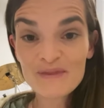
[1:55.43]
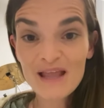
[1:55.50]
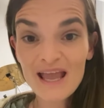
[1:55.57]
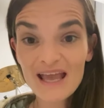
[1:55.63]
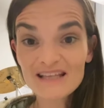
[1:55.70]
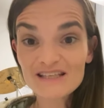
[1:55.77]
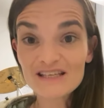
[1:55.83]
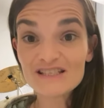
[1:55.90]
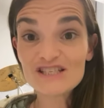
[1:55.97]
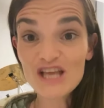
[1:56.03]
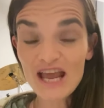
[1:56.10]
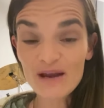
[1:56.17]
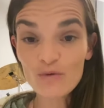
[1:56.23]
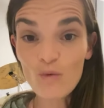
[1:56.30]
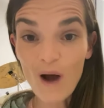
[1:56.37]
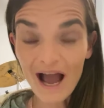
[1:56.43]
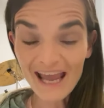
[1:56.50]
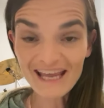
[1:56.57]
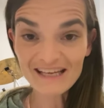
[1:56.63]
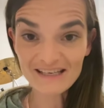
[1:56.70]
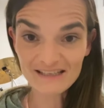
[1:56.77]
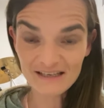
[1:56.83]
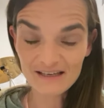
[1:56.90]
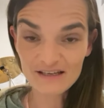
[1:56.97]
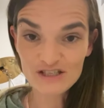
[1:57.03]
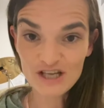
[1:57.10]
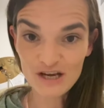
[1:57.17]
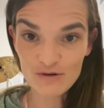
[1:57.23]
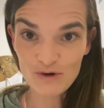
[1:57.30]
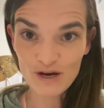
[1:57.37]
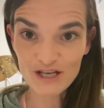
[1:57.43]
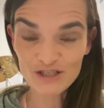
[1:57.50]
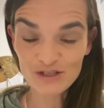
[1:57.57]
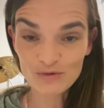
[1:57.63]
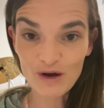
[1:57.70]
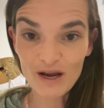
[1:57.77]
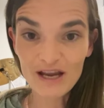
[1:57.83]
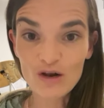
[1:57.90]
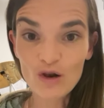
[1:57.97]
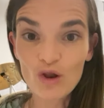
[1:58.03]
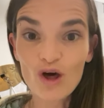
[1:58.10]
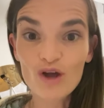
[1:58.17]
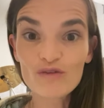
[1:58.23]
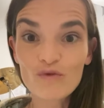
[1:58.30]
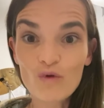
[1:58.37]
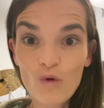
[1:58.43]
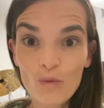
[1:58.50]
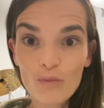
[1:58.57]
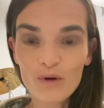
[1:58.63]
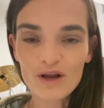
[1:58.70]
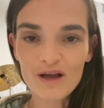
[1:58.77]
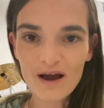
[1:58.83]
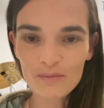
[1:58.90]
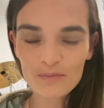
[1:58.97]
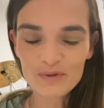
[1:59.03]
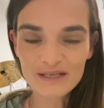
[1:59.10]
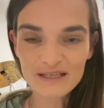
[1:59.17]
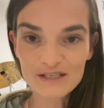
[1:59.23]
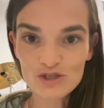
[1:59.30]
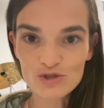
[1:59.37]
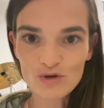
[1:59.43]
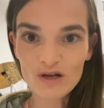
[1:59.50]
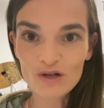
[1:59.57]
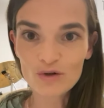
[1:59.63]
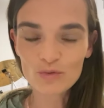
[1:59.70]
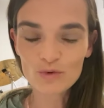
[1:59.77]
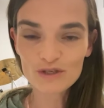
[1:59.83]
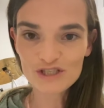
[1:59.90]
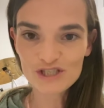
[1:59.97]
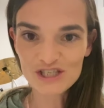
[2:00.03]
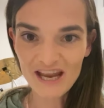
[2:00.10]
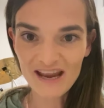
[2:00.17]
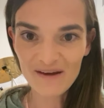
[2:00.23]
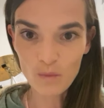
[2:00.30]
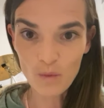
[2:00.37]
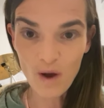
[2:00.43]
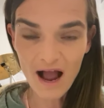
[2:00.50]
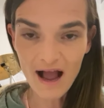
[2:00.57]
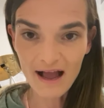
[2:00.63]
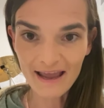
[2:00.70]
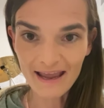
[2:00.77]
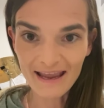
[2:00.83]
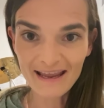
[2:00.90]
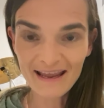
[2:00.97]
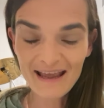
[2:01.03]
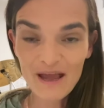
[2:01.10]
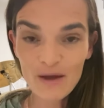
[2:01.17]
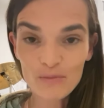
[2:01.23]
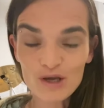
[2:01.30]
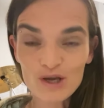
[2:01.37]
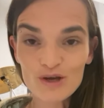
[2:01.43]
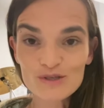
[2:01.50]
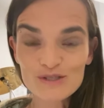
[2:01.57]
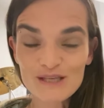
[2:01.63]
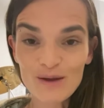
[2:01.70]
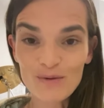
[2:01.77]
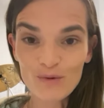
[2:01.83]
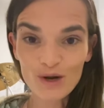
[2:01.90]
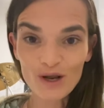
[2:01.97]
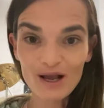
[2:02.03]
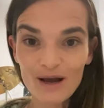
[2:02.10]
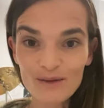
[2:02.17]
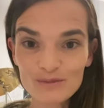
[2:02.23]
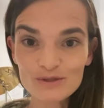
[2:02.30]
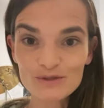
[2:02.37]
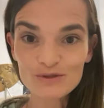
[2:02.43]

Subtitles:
Gen Y generation, right? A lot of corporate companies struggle with Gen Y because they want to come into the